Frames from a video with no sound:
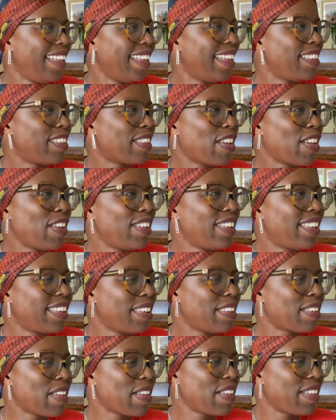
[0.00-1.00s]
It's
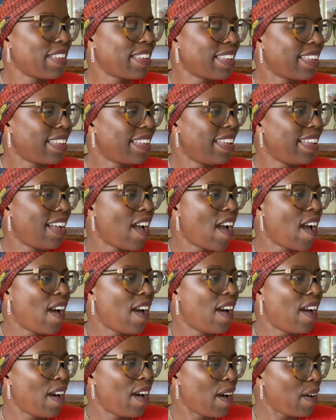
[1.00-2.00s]
good.
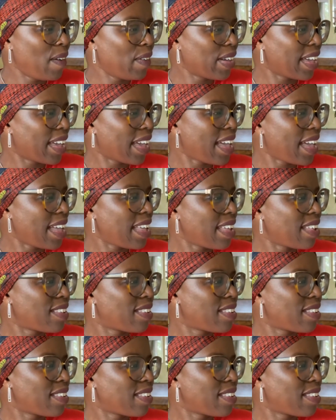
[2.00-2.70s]
Okay,